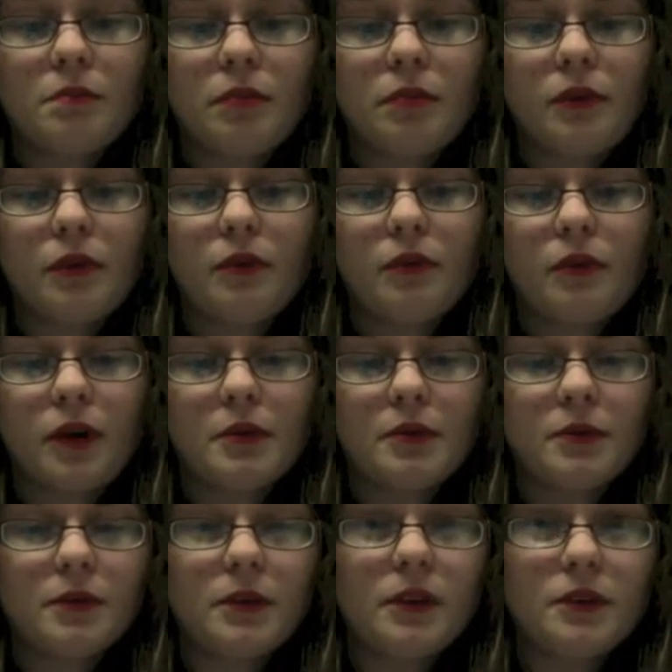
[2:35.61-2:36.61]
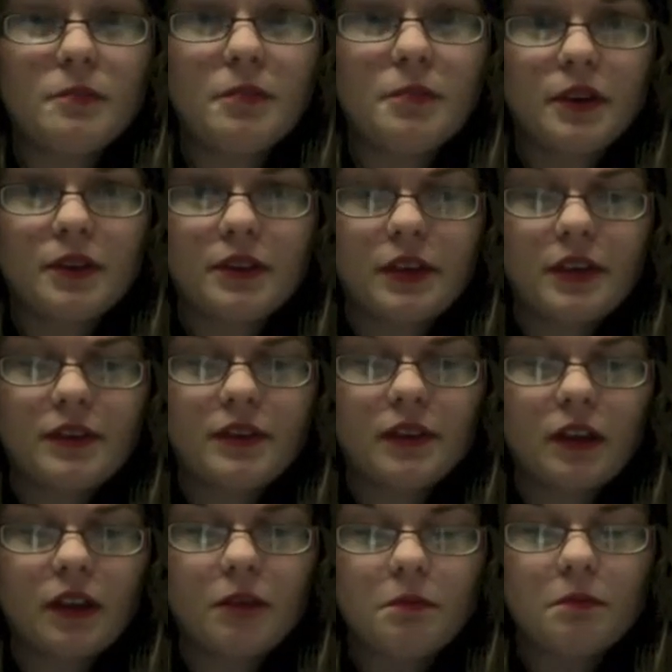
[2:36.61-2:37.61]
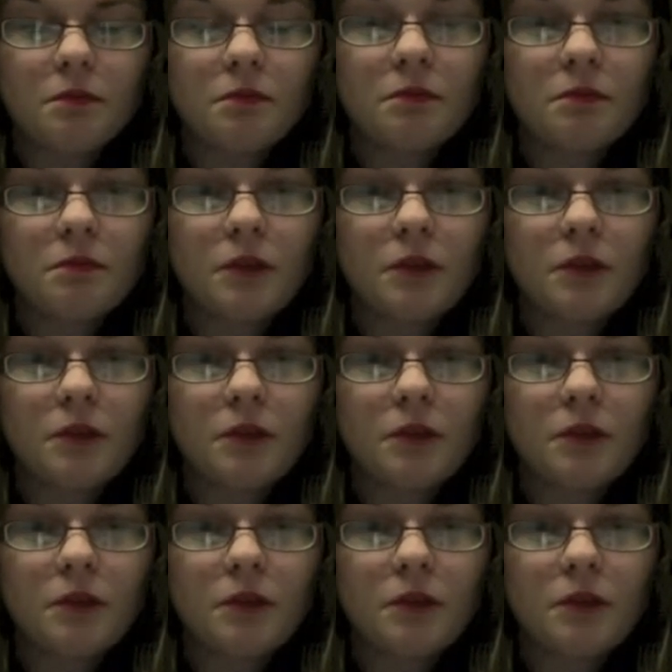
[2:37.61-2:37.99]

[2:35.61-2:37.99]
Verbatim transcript: yeah. I'm probably going